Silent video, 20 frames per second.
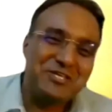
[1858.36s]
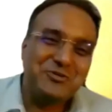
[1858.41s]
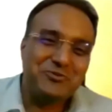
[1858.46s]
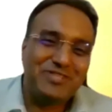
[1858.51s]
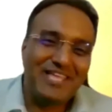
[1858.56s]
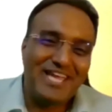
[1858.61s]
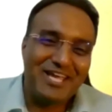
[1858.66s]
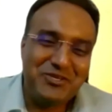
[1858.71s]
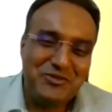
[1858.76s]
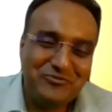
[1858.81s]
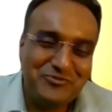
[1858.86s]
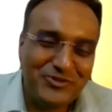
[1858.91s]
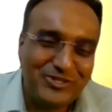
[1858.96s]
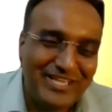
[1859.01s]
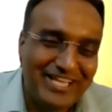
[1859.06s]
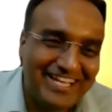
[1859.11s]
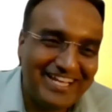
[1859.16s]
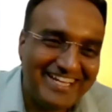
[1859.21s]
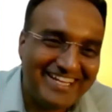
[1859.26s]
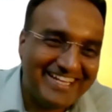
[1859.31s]
you. Thank you for
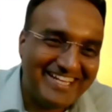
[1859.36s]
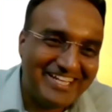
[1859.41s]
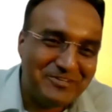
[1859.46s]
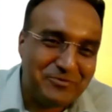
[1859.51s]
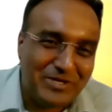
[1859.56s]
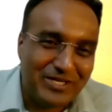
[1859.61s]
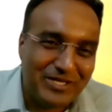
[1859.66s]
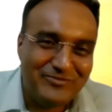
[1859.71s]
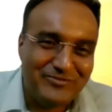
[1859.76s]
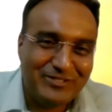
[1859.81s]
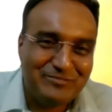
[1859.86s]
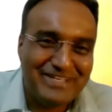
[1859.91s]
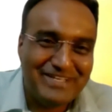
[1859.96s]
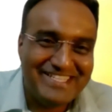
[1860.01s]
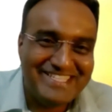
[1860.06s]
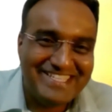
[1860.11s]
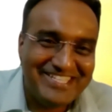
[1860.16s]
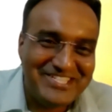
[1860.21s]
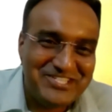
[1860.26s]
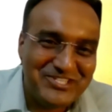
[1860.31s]
that wonderful
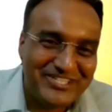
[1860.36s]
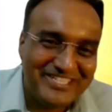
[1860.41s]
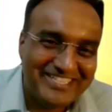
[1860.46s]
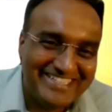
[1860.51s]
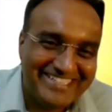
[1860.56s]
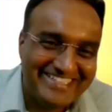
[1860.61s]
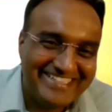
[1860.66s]
message.